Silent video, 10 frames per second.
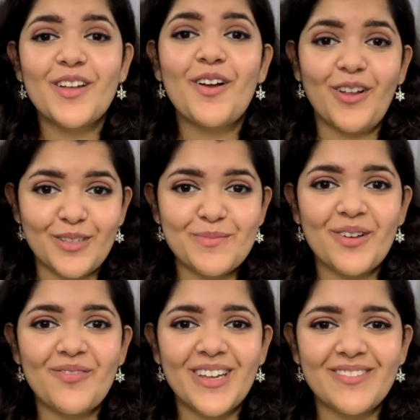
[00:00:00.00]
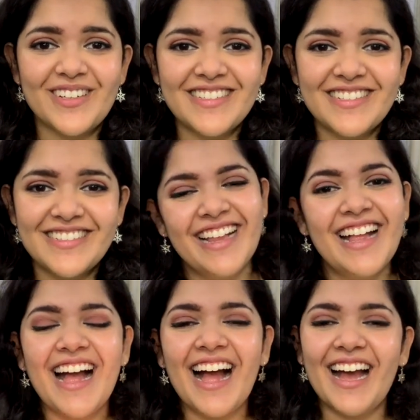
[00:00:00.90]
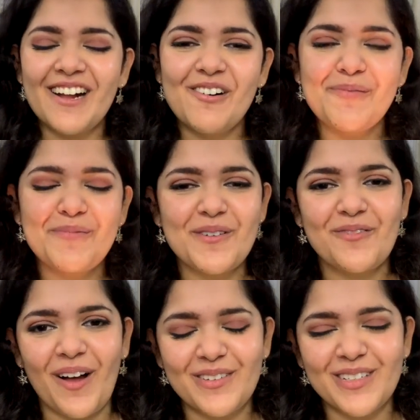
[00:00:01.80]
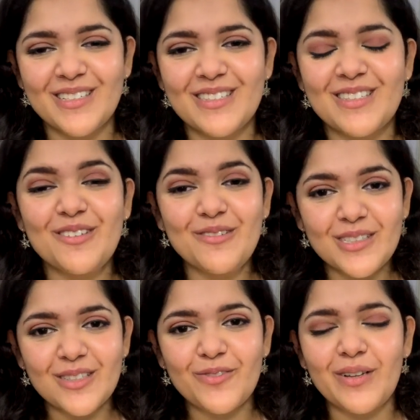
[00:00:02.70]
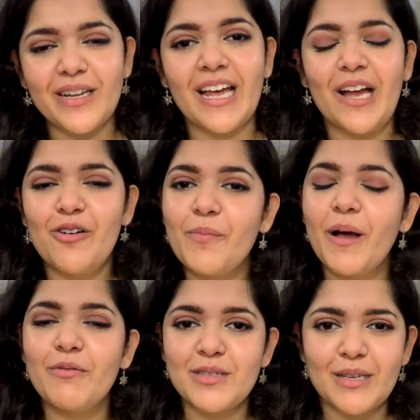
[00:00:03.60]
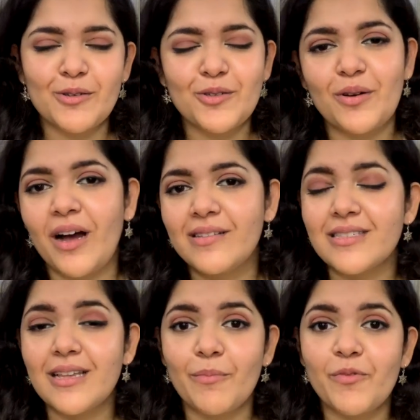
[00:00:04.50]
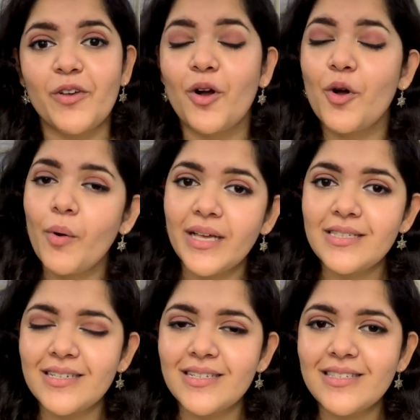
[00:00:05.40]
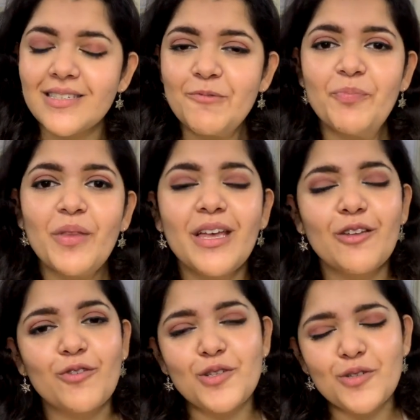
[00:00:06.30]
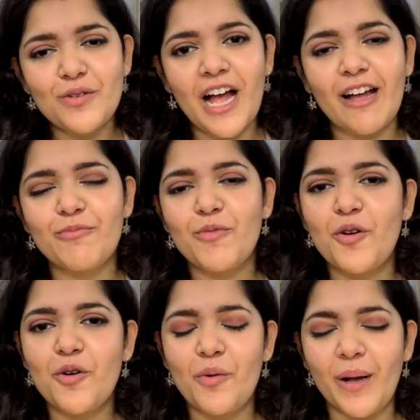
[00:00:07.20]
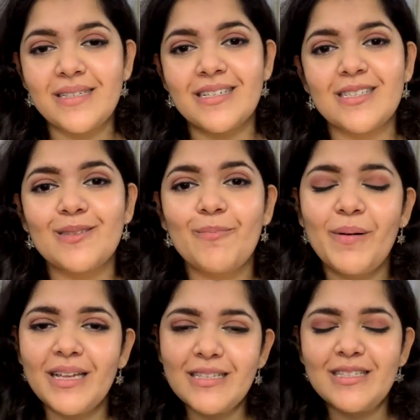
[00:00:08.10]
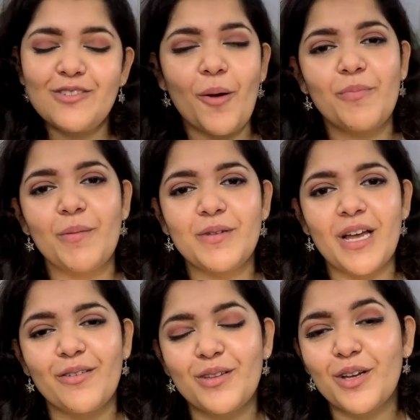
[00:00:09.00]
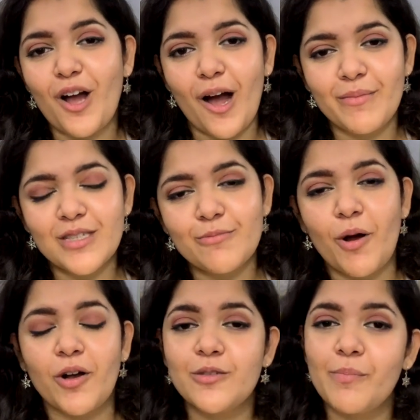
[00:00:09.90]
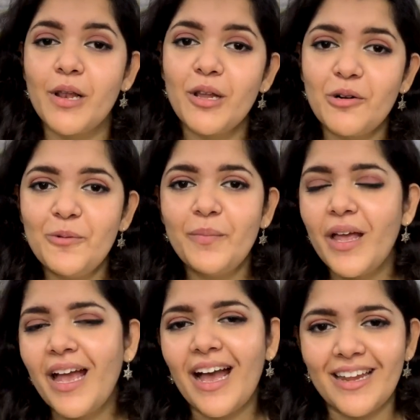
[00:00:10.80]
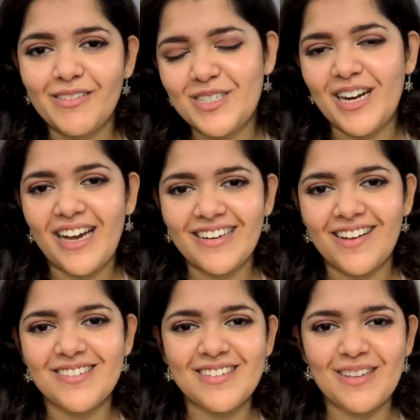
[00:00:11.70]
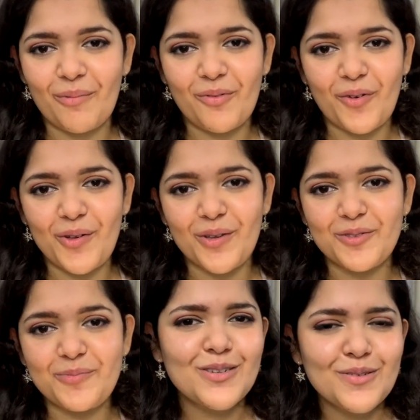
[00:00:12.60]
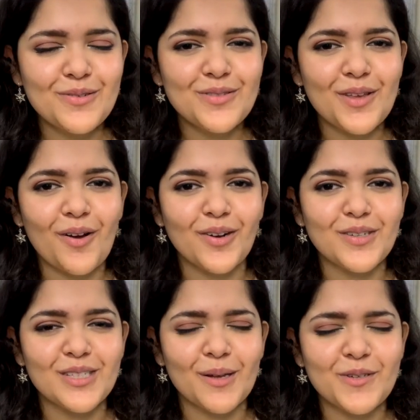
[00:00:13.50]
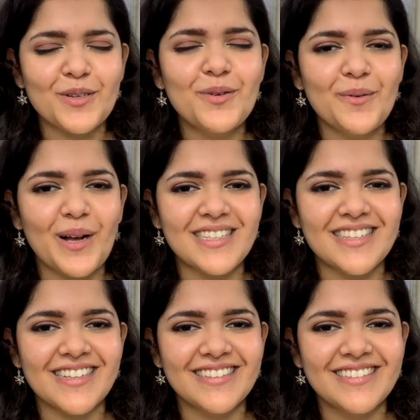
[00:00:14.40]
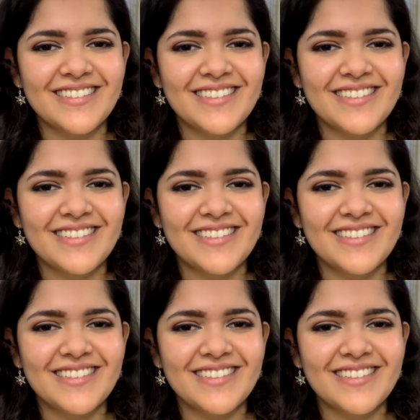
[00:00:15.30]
condoms are flavored. I hope you found this useful and I hope I was able to answer some of your questions. If you do have more questions, please drop them down in the comments box below and I will try and answer them for you. Choose your contraception wisely.